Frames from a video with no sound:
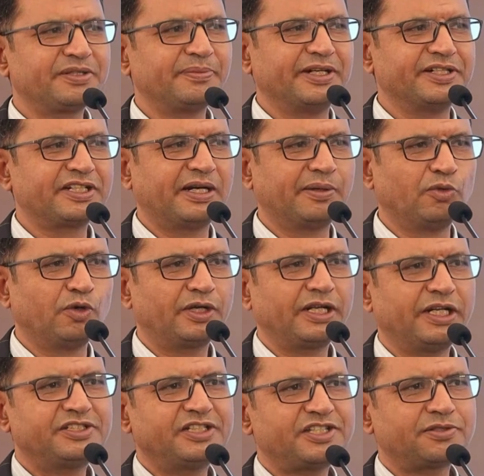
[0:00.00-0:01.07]
cements and
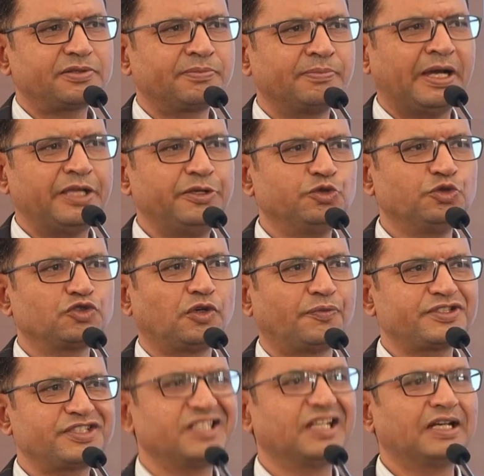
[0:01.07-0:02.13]
mortar just by use of
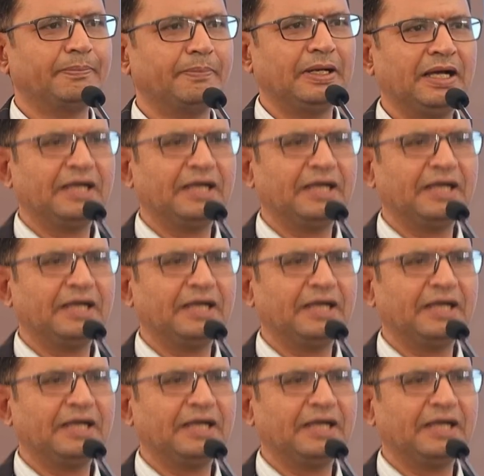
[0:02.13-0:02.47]
a single